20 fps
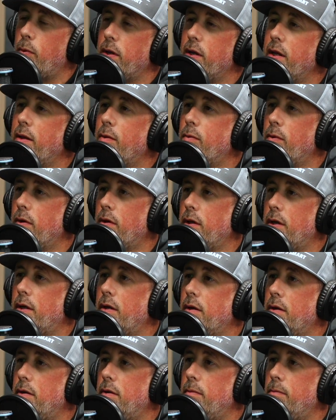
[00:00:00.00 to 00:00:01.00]
need really
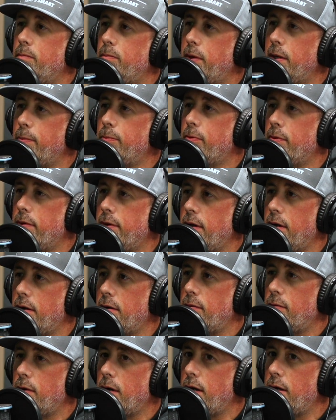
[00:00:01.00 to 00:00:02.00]
good people in
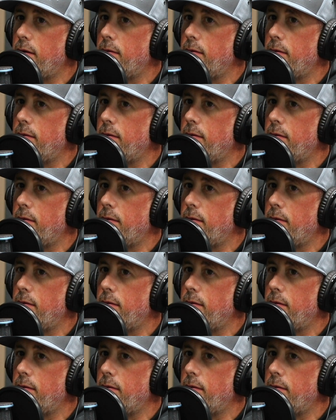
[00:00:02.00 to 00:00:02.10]
there, right?